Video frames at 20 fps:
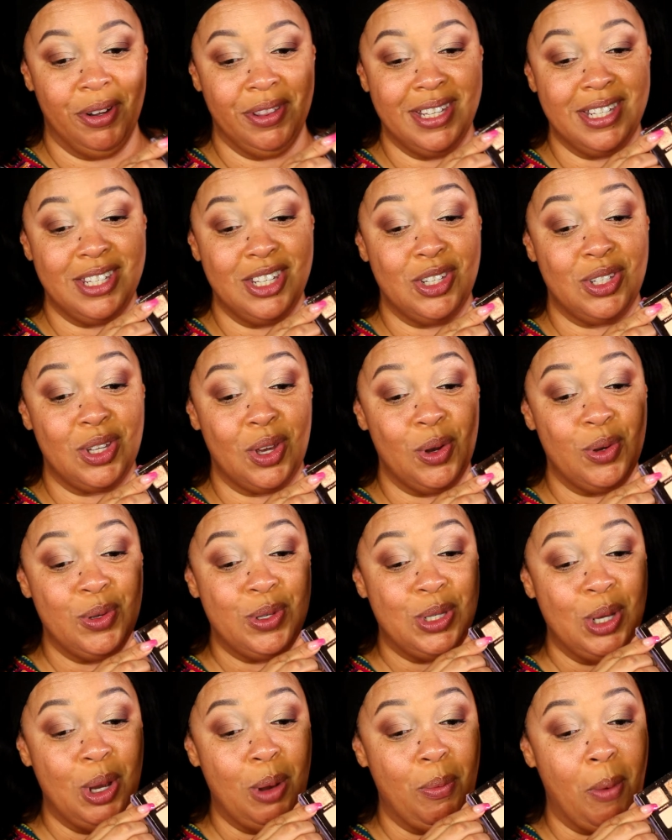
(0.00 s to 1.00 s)
This is so
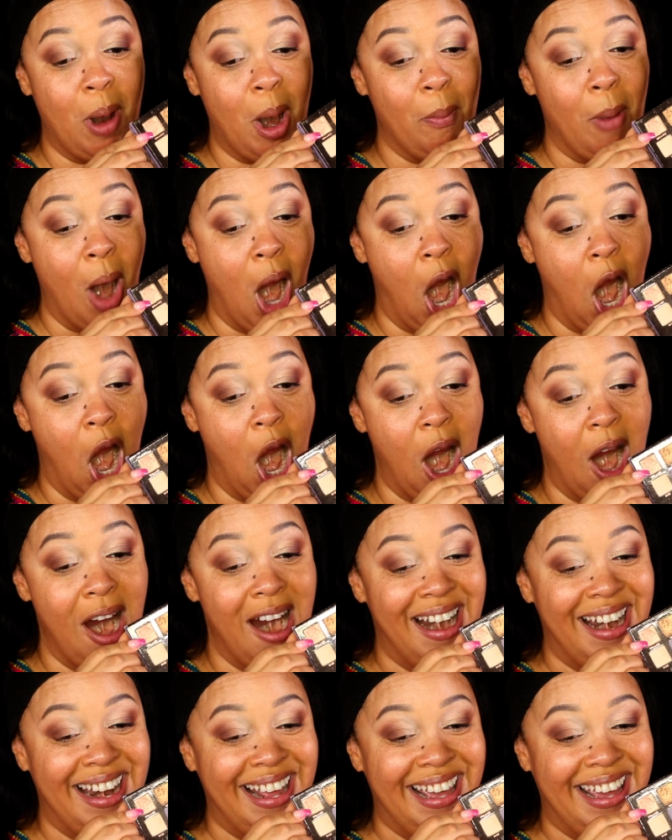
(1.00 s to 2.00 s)
super
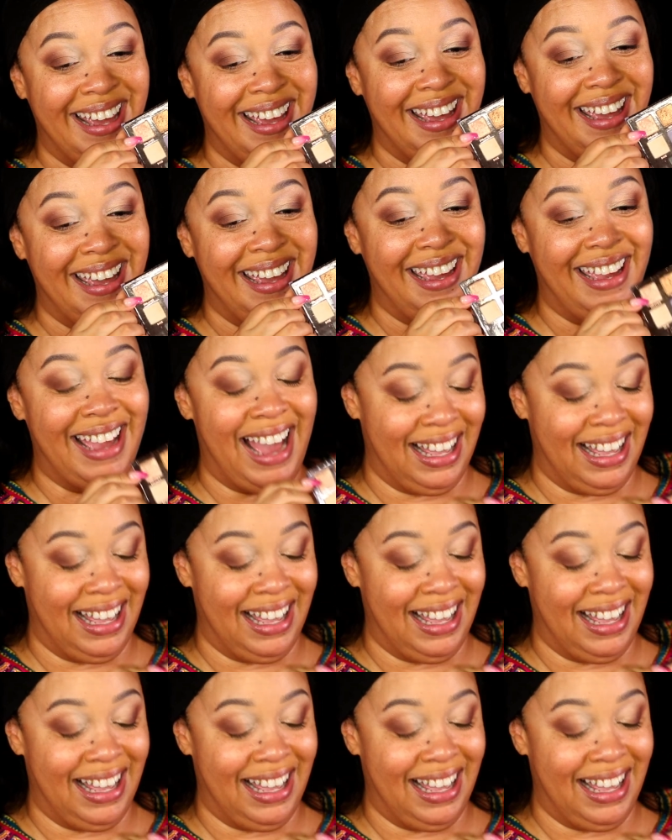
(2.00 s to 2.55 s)
pretty.